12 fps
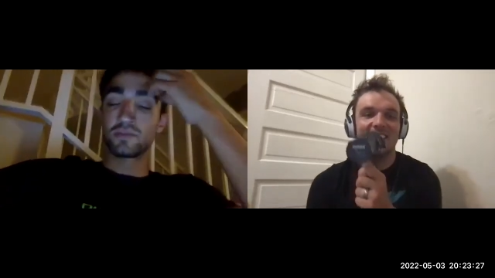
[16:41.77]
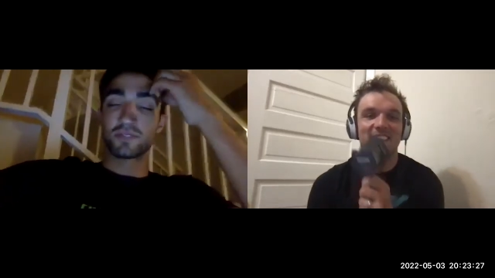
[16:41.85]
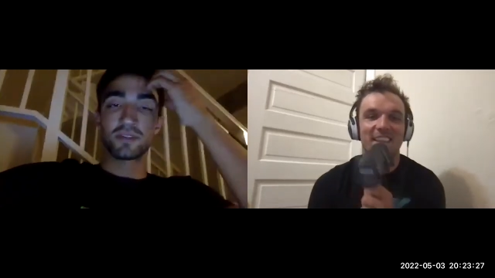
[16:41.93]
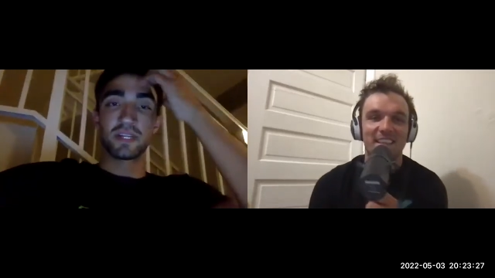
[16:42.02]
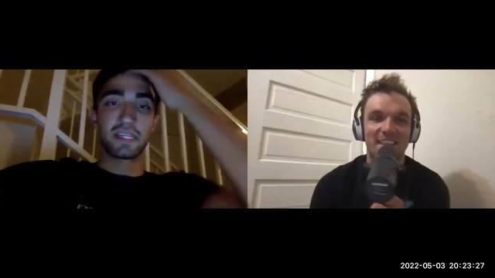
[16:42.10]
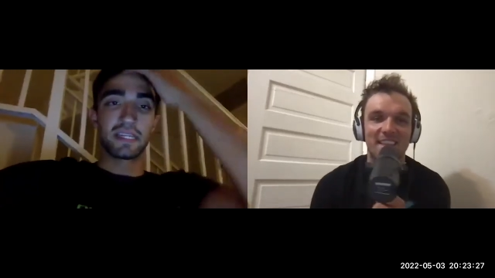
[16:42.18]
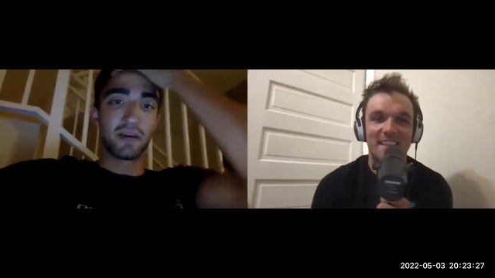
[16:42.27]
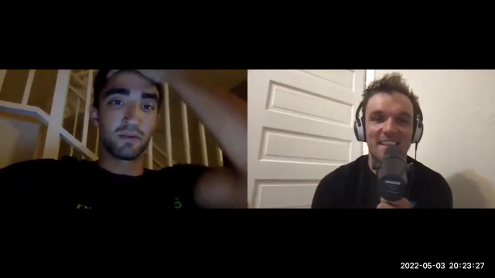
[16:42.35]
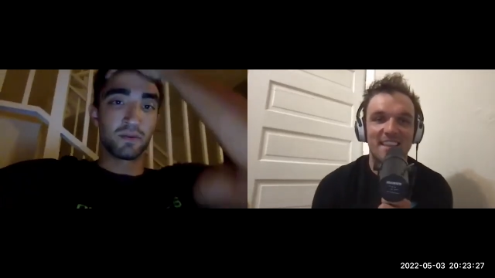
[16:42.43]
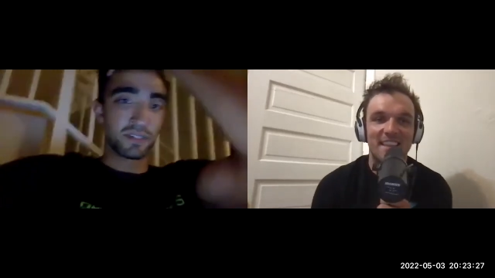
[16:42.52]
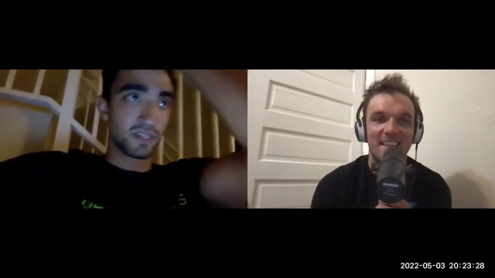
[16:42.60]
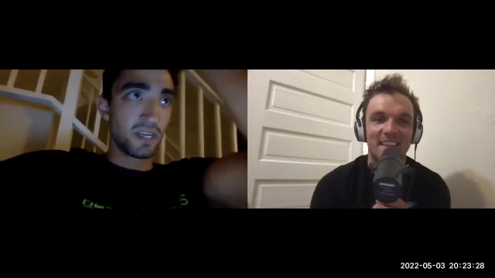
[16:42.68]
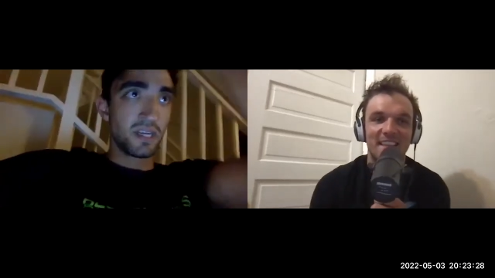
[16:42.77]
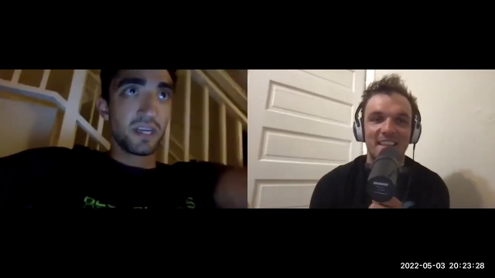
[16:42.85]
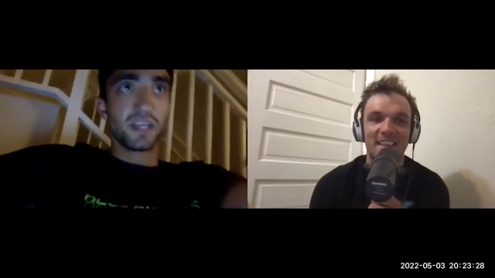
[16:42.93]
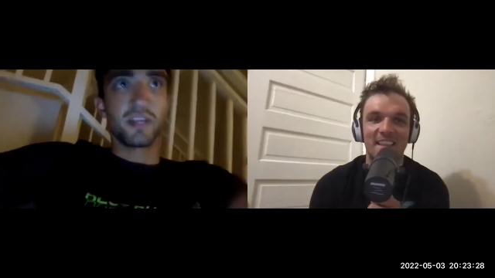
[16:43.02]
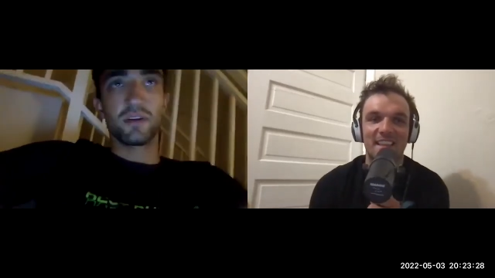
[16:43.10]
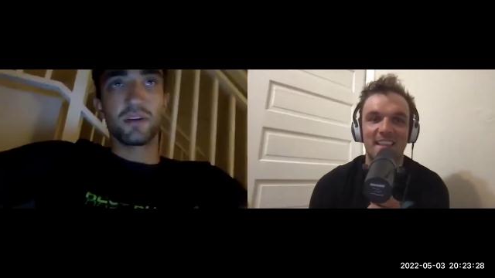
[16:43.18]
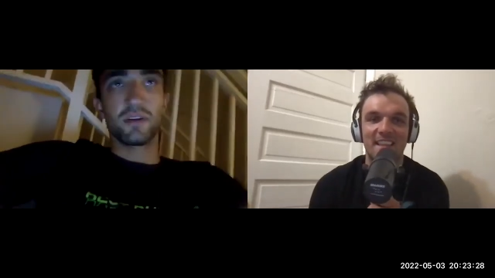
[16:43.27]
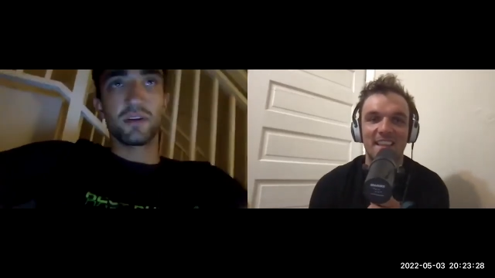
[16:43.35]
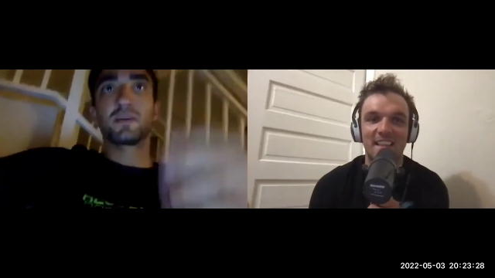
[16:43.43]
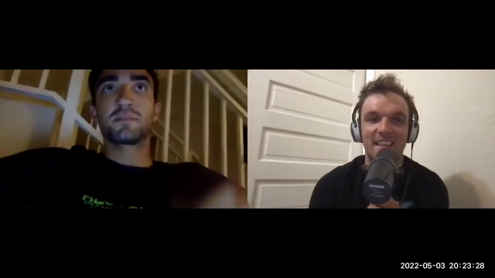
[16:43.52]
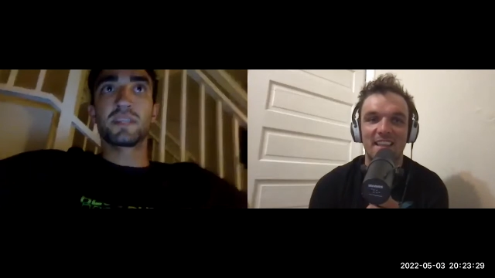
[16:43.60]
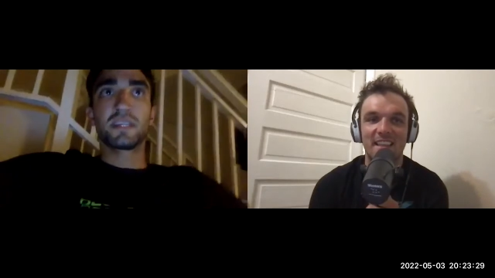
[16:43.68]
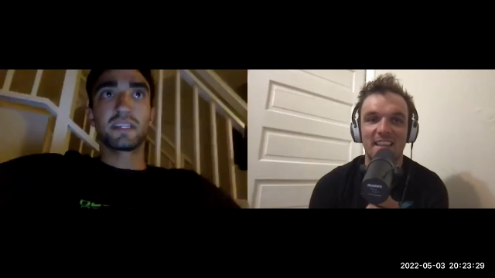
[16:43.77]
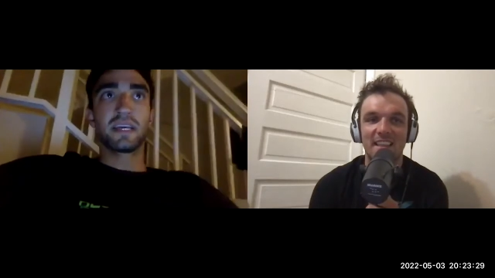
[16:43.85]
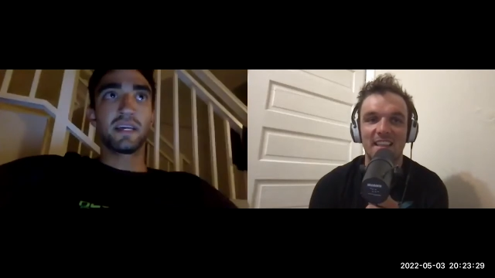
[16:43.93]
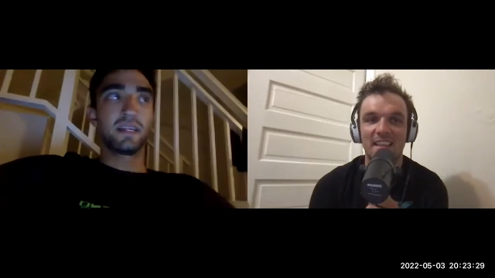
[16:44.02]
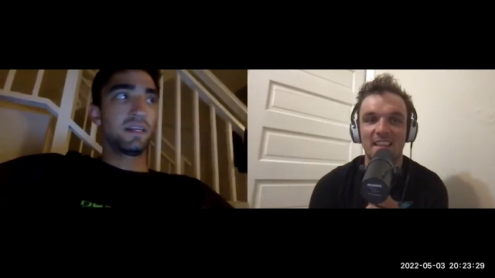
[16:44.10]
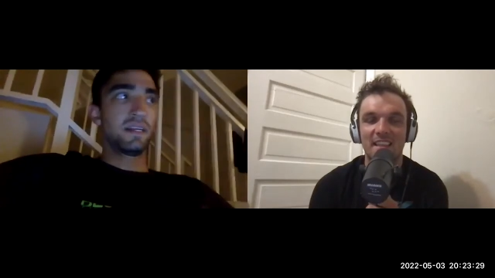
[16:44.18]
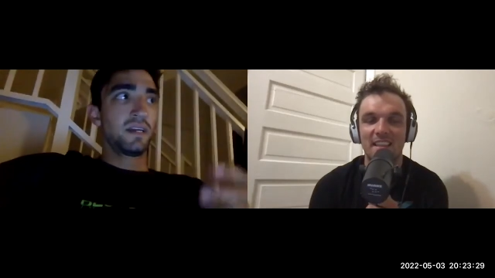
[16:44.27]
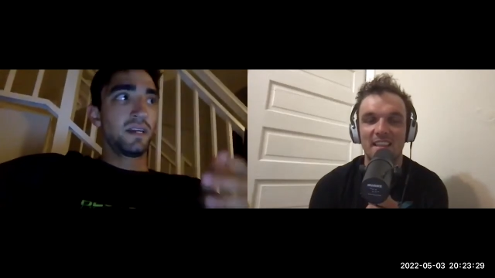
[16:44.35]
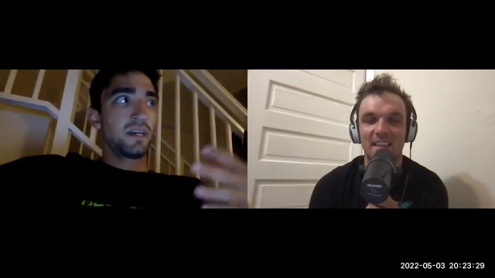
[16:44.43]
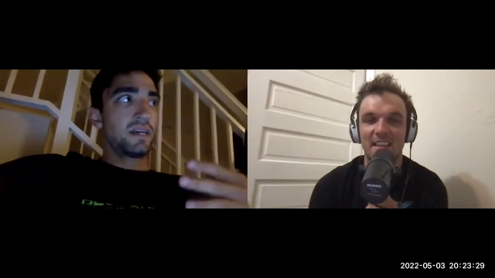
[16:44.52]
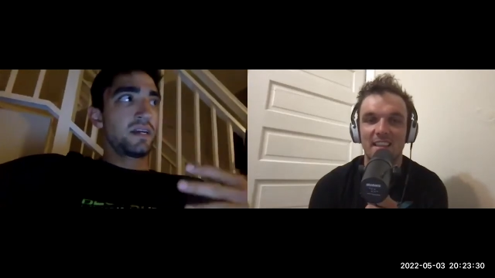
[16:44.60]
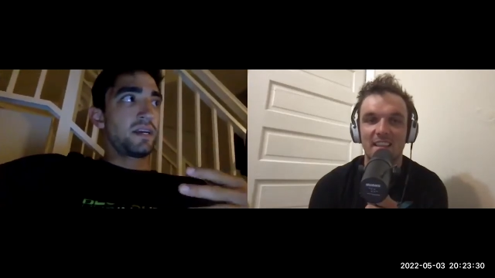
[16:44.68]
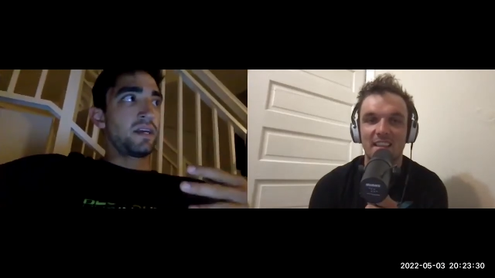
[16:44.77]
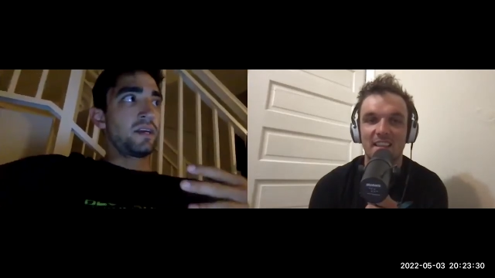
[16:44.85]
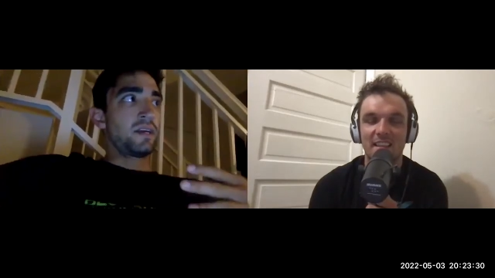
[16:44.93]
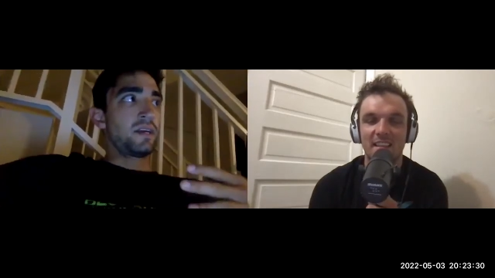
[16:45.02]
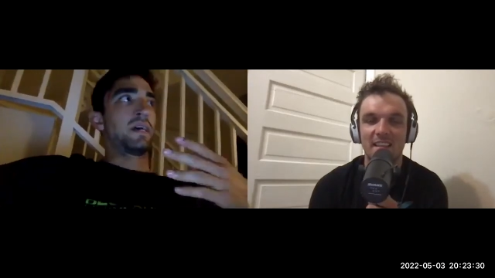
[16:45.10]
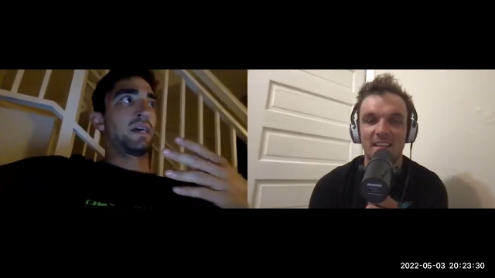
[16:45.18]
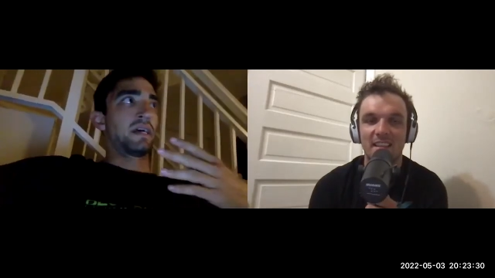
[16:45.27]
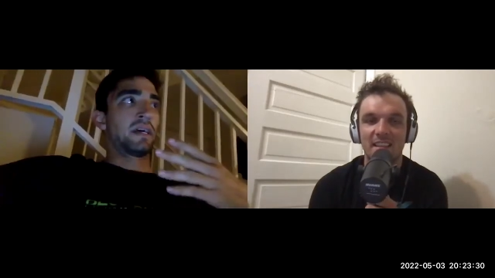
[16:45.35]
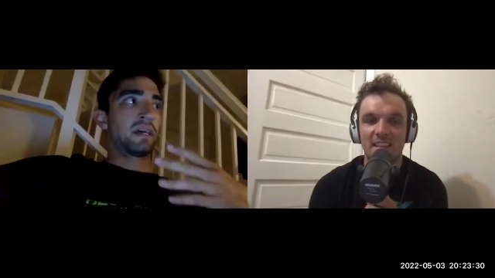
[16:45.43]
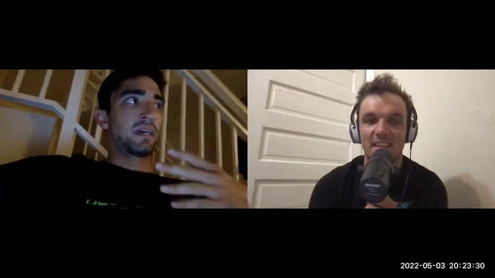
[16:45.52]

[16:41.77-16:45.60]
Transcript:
Speaker 1: So like that was, you know, that's something that, you know, I,